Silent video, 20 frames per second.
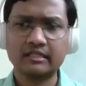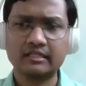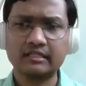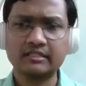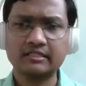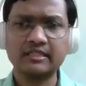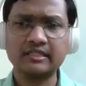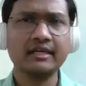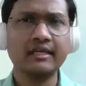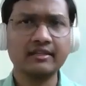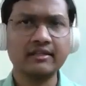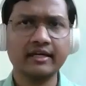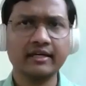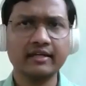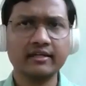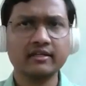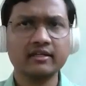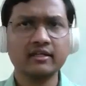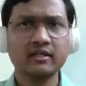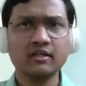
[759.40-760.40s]
saying
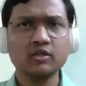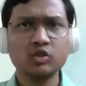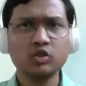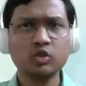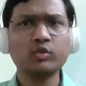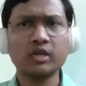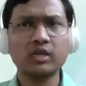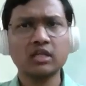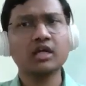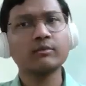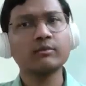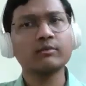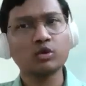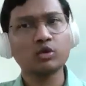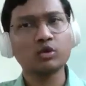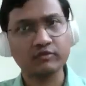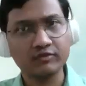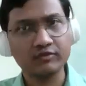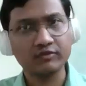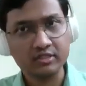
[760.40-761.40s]
that you will come
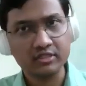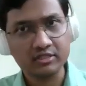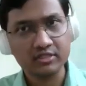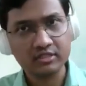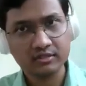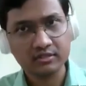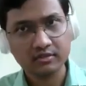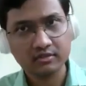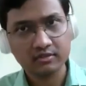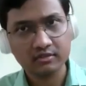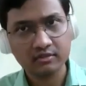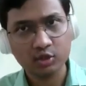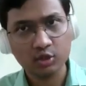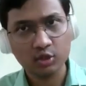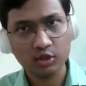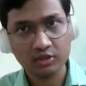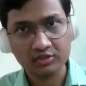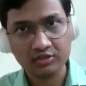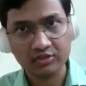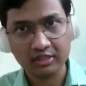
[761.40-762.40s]
out of this to
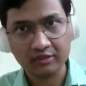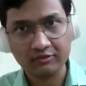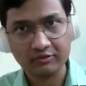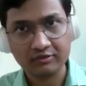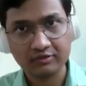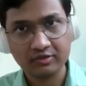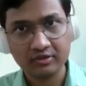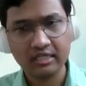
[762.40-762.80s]
yourself,